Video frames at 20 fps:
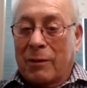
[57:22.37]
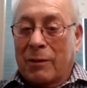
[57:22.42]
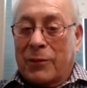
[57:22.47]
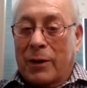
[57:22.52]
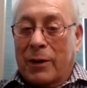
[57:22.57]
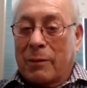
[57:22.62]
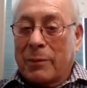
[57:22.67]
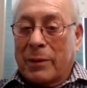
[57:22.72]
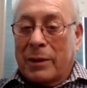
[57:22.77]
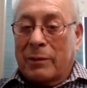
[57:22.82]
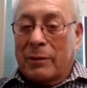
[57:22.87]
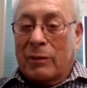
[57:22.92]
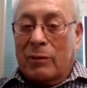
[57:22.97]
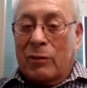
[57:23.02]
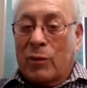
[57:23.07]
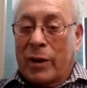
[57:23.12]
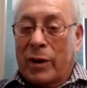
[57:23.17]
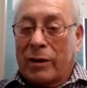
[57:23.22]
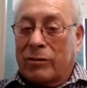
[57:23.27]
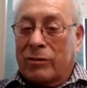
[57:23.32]
federal
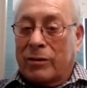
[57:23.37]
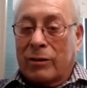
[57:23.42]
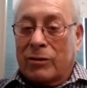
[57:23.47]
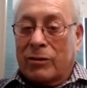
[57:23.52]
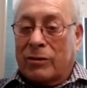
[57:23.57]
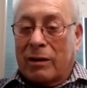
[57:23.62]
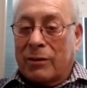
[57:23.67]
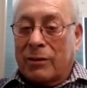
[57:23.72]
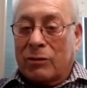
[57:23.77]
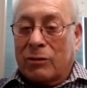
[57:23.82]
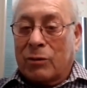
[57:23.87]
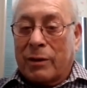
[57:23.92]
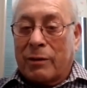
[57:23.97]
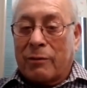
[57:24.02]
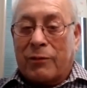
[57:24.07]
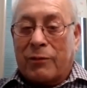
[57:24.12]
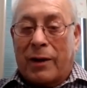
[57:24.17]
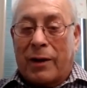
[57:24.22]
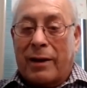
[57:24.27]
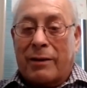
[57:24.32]
minimum wage is still
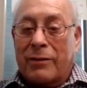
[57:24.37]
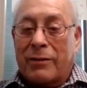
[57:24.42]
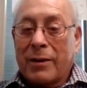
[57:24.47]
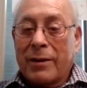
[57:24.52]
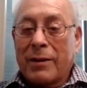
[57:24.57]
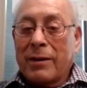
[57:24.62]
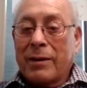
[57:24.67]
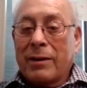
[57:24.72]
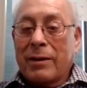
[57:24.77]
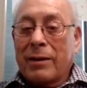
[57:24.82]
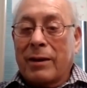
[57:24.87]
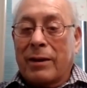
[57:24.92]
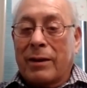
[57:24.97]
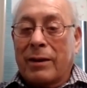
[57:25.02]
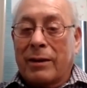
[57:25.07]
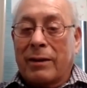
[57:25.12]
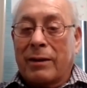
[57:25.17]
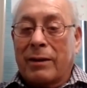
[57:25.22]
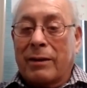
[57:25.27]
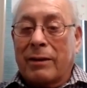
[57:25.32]
$7.25,
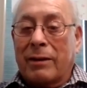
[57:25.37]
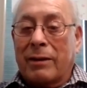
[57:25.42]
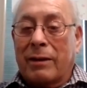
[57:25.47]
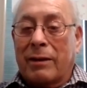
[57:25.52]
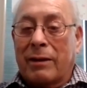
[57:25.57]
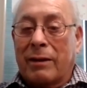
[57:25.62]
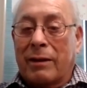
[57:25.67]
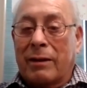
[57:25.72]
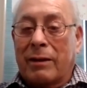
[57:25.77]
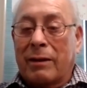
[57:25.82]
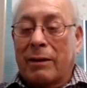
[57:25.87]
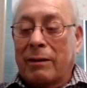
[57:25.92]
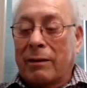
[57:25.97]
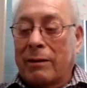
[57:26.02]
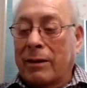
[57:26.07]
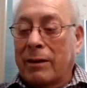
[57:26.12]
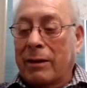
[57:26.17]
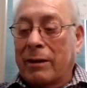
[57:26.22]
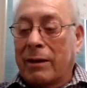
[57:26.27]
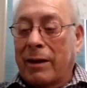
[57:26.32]
and
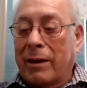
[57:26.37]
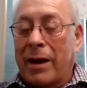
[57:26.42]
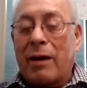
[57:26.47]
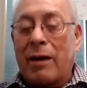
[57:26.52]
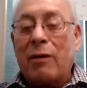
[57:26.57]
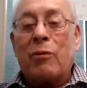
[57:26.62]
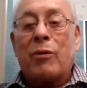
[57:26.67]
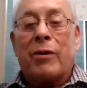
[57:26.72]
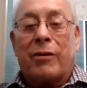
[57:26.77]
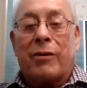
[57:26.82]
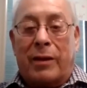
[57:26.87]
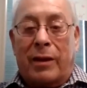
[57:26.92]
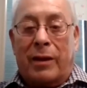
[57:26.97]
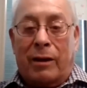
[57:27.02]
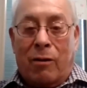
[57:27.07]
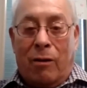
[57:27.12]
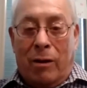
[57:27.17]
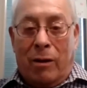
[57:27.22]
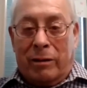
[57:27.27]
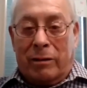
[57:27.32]
the AWARE, they
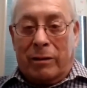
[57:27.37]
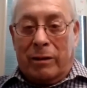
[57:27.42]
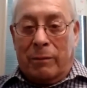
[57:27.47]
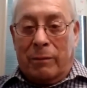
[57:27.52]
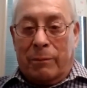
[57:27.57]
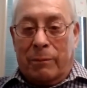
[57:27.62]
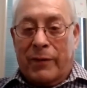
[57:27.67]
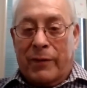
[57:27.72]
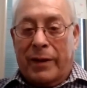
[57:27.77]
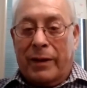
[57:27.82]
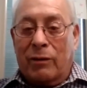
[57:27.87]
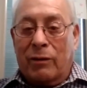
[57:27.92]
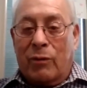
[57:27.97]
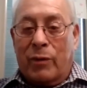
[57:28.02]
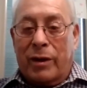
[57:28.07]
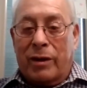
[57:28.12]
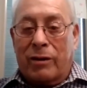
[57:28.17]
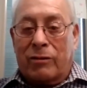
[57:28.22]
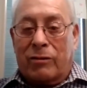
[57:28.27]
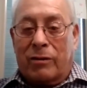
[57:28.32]
call it, the prevailing
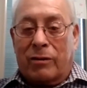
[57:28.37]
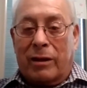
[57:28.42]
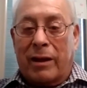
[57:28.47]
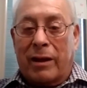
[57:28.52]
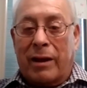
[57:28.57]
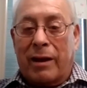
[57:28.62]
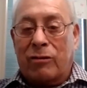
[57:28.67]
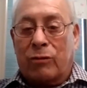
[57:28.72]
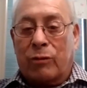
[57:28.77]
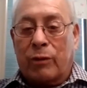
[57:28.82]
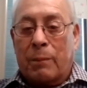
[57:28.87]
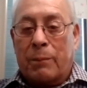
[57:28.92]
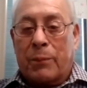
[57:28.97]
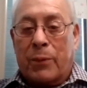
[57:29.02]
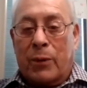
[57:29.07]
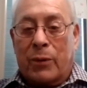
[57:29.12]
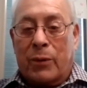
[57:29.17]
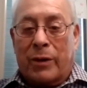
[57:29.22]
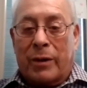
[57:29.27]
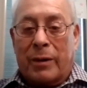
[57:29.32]
wage in the H-2A
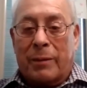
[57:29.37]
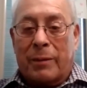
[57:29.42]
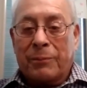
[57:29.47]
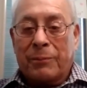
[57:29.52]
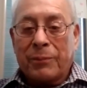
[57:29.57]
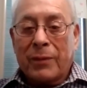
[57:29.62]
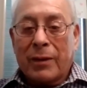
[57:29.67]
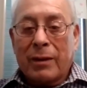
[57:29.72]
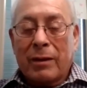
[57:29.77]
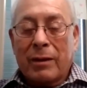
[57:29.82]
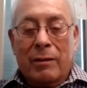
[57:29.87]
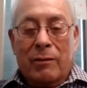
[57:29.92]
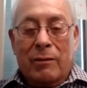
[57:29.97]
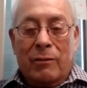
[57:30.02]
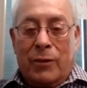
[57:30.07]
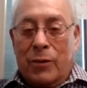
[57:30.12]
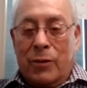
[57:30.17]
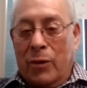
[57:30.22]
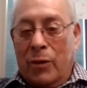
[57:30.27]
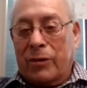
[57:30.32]
program
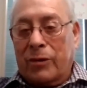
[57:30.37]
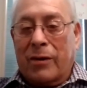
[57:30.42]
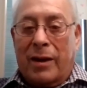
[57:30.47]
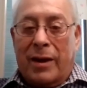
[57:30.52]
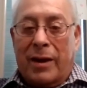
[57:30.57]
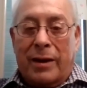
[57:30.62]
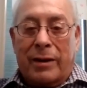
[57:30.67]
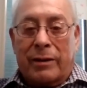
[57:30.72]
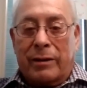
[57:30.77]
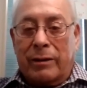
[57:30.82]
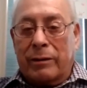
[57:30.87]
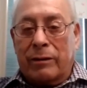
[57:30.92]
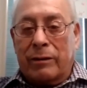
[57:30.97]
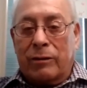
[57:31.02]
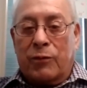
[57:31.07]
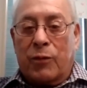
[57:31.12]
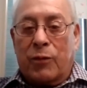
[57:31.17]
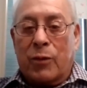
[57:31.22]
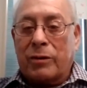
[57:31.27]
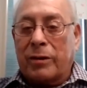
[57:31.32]
for North Carolina
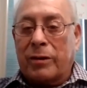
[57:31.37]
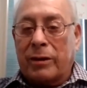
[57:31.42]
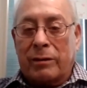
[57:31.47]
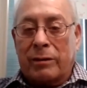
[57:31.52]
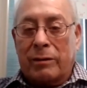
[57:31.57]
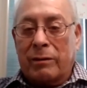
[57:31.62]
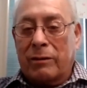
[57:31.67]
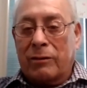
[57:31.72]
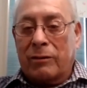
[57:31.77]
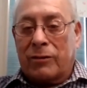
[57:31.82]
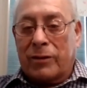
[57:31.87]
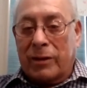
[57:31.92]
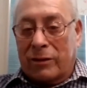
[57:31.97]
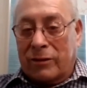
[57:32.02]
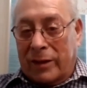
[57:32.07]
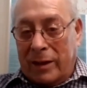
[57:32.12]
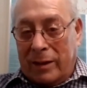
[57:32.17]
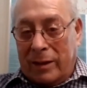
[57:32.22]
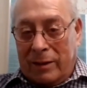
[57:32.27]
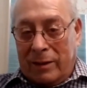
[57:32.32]
is
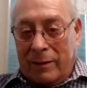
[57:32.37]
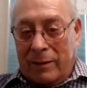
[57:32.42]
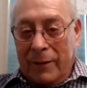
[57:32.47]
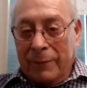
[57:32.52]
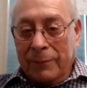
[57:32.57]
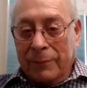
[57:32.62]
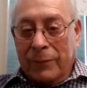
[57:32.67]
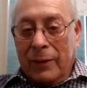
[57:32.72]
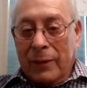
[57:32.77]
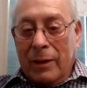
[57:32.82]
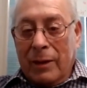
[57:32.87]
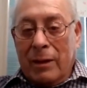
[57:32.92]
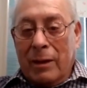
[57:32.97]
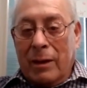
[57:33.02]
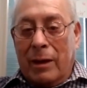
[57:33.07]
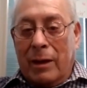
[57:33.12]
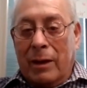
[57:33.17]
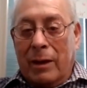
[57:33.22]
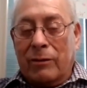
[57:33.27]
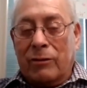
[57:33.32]
$14.16.
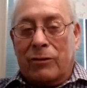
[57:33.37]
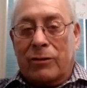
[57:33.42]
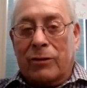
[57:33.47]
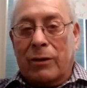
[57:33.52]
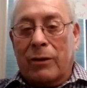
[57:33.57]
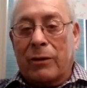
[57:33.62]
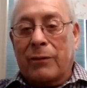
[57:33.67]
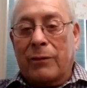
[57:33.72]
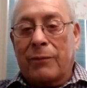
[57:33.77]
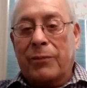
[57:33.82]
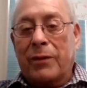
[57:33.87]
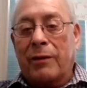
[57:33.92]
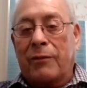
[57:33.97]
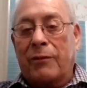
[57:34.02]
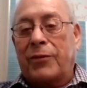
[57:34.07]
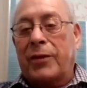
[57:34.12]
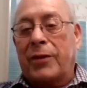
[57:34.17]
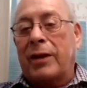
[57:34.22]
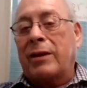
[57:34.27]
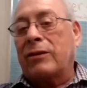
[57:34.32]
And so
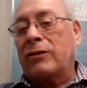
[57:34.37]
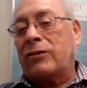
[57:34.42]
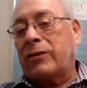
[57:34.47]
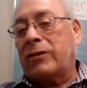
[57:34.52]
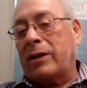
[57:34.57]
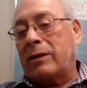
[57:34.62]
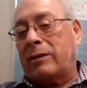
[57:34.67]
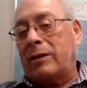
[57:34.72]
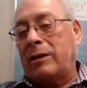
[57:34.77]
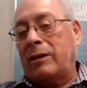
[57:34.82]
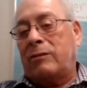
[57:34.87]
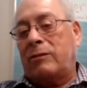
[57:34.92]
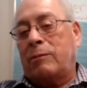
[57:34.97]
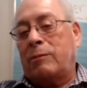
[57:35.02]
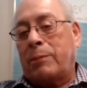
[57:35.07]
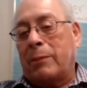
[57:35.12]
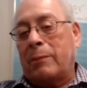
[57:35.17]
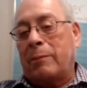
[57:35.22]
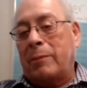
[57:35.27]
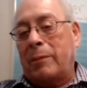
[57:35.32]
if they can set
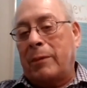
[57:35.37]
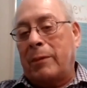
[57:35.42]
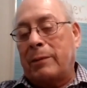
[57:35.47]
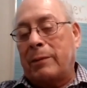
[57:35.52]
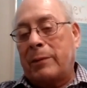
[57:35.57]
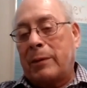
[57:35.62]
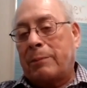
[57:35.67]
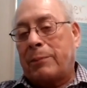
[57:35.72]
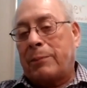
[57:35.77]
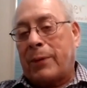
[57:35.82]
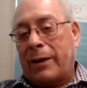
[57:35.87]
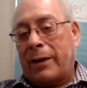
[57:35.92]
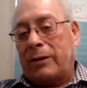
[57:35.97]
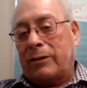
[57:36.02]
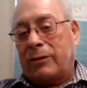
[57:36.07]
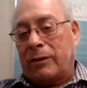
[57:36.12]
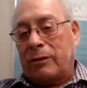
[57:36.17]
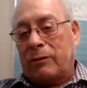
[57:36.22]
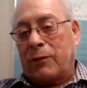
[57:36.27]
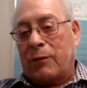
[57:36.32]
these minimum
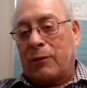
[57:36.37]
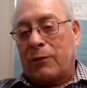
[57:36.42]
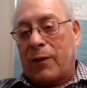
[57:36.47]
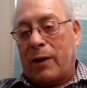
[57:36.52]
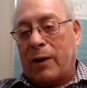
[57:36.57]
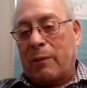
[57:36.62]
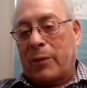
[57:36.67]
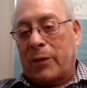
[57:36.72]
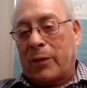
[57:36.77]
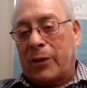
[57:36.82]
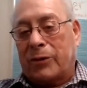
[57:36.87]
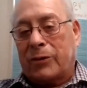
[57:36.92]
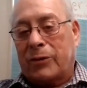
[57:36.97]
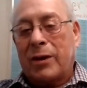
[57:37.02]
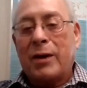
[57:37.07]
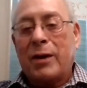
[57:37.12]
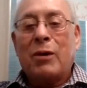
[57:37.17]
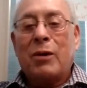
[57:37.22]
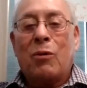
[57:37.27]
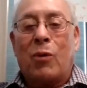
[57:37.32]
prices for farm
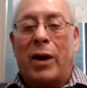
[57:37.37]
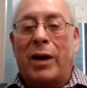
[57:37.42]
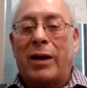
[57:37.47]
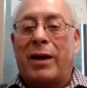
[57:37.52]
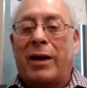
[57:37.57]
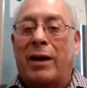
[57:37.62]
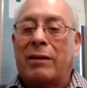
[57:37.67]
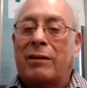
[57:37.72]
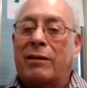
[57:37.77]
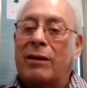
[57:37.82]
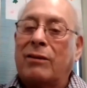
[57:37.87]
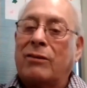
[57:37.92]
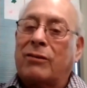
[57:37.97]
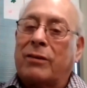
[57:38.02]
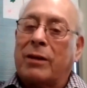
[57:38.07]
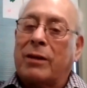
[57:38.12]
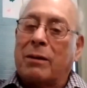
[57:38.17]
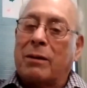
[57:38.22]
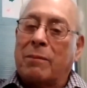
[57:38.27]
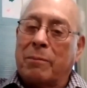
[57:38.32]
workers, why can't they
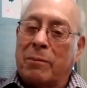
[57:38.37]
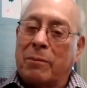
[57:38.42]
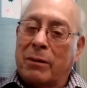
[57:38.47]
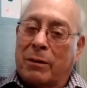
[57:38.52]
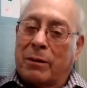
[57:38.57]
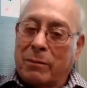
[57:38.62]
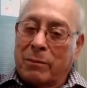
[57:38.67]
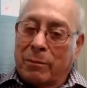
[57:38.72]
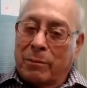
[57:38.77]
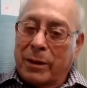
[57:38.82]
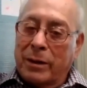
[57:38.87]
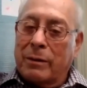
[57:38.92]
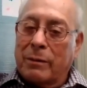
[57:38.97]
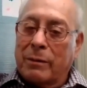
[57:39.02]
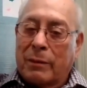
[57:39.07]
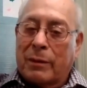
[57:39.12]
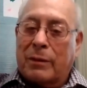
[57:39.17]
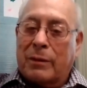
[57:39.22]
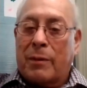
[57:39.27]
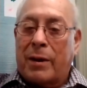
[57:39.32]
set
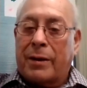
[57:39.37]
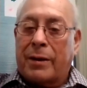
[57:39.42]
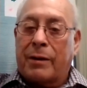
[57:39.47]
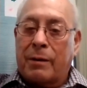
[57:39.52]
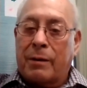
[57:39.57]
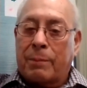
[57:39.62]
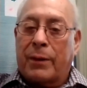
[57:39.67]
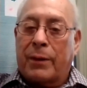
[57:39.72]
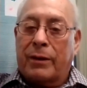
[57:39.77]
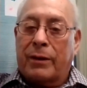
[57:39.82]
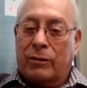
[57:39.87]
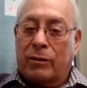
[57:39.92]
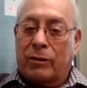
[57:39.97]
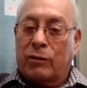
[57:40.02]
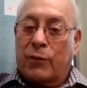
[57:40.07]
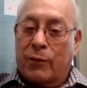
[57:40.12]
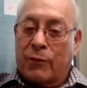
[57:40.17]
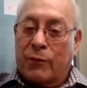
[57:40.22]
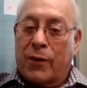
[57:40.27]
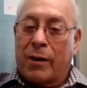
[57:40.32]
minimum commodity
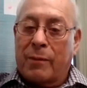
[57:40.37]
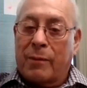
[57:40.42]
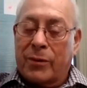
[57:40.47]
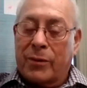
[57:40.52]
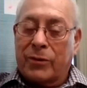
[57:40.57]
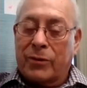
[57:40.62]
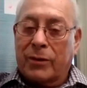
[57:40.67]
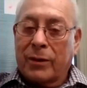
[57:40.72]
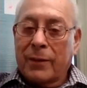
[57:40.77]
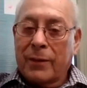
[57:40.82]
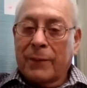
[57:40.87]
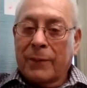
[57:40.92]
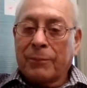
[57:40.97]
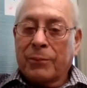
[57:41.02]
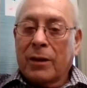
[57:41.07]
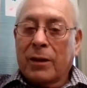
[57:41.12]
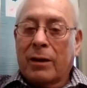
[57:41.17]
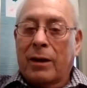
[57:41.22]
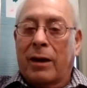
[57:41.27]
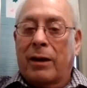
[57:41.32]
prices for farmers?
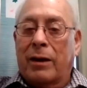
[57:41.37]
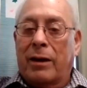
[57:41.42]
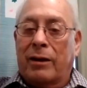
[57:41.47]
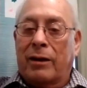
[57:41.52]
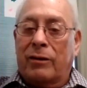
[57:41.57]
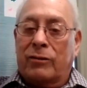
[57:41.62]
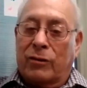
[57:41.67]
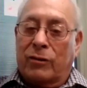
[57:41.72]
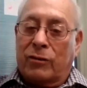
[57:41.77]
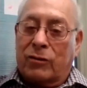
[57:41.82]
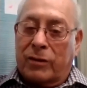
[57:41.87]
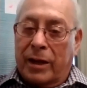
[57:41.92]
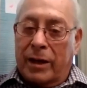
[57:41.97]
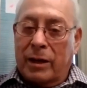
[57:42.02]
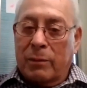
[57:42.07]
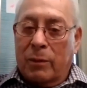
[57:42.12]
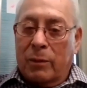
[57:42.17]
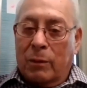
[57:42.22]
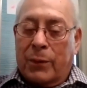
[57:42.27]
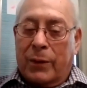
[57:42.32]
A
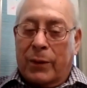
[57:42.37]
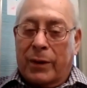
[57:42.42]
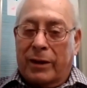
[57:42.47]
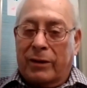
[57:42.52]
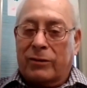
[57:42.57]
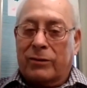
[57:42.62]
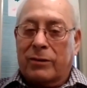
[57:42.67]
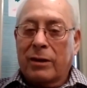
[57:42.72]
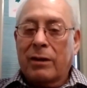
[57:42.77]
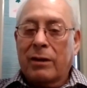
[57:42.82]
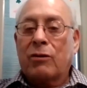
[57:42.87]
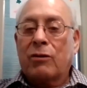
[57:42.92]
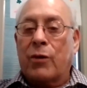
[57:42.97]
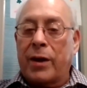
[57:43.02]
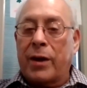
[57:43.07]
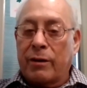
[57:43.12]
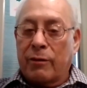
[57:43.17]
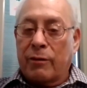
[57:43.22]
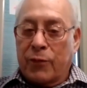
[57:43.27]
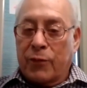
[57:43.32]
sustainable price,
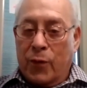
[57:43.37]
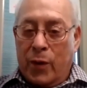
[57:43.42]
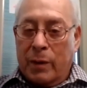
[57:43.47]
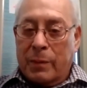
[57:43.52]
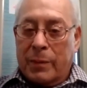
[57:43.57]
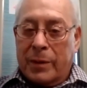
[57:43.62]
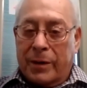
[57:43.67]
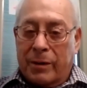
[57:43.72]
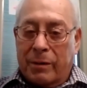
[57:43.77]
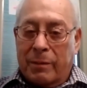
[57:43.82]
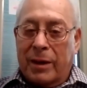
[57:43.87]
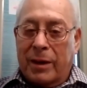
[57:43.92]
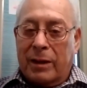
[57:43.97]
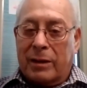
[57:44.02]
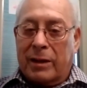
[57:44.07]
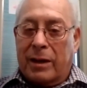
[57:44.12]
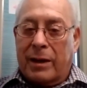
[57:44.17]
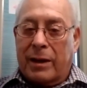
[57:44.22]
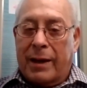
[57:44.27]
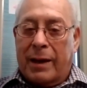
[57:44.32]
create a formula to make
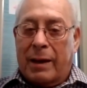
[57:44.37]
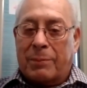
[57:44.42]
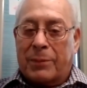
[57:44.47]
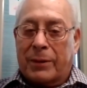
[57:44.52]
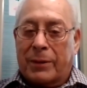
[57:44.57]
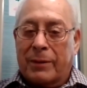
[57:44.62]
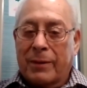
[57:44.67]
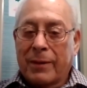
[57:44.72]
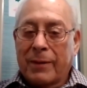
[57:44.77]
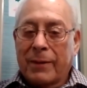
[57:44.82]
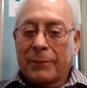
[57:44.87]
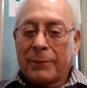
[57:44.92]
that happen.